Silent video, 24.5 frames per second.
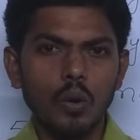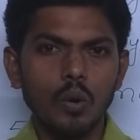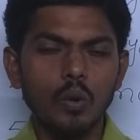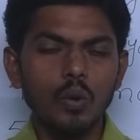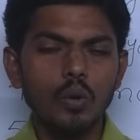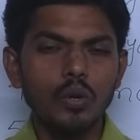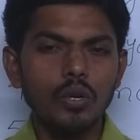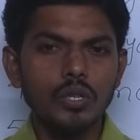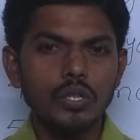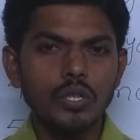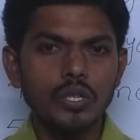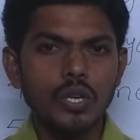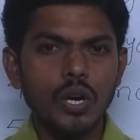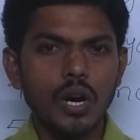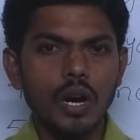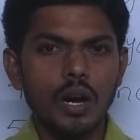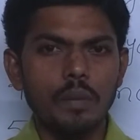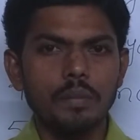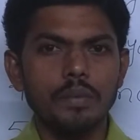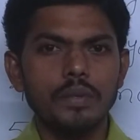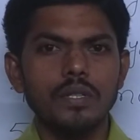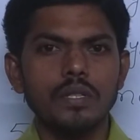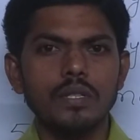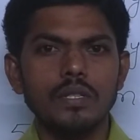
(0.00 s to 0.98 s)
good
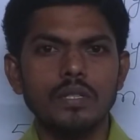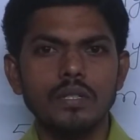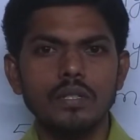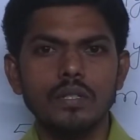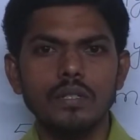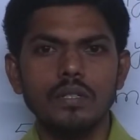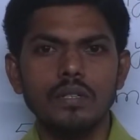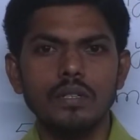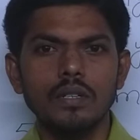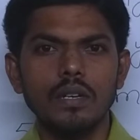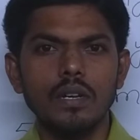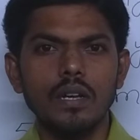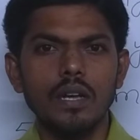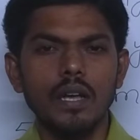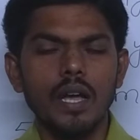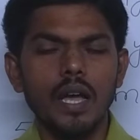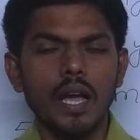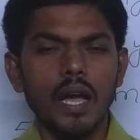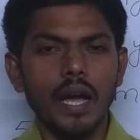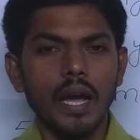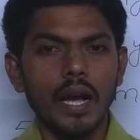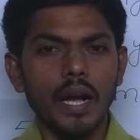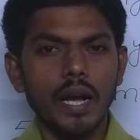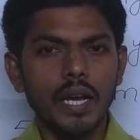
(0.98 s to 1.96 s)
jobs,
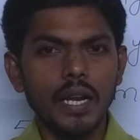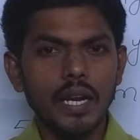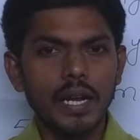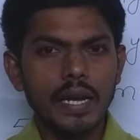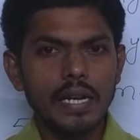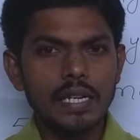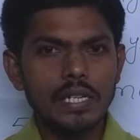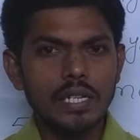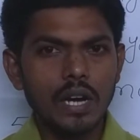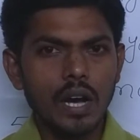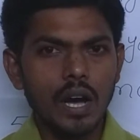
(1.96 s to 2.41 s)
great